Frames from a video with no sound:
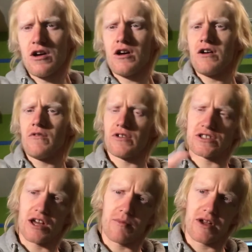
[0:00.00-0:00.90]
For the
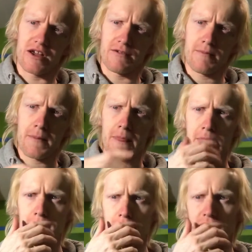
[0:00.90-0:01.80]
time being,
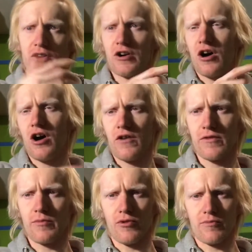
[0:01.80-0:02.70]
we've only got half the
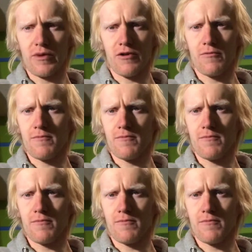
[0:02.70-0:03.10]
board built.